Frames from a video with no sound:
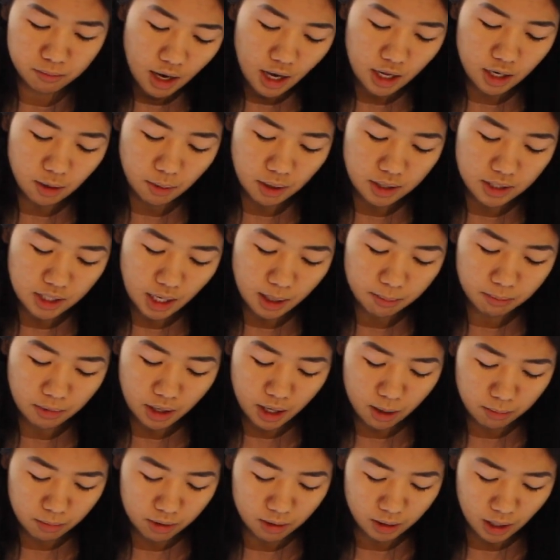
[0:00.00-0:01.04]
Anyways,
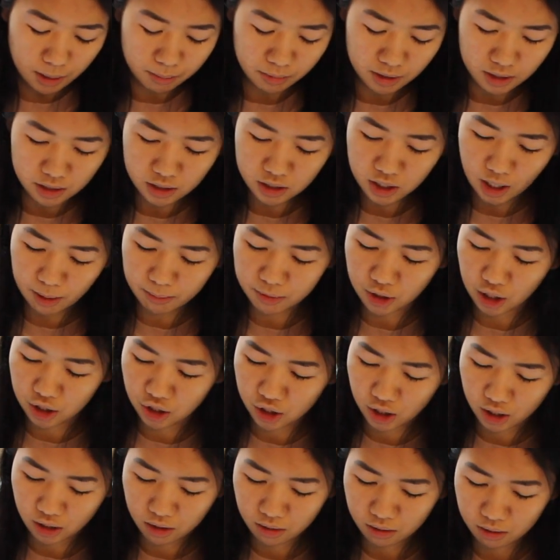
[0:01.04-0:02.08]
I'm gonna stop
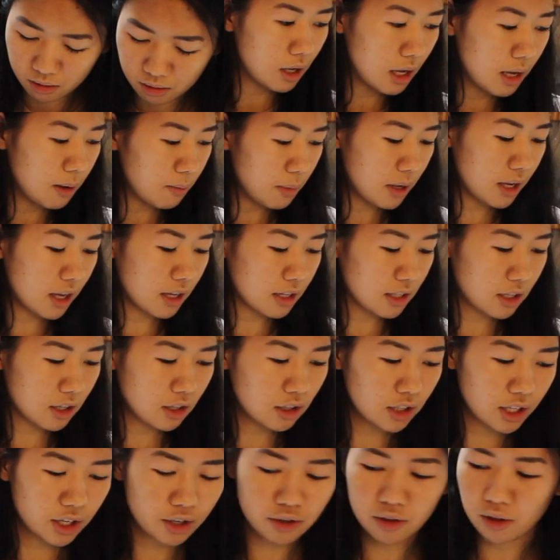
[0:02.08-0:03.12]
judging because
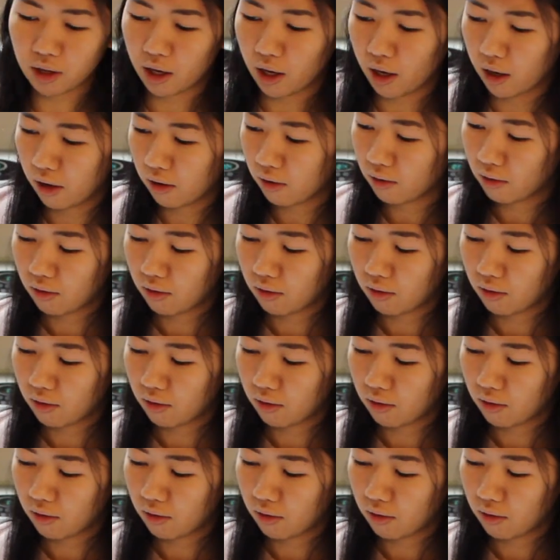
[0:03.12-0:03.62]
clearly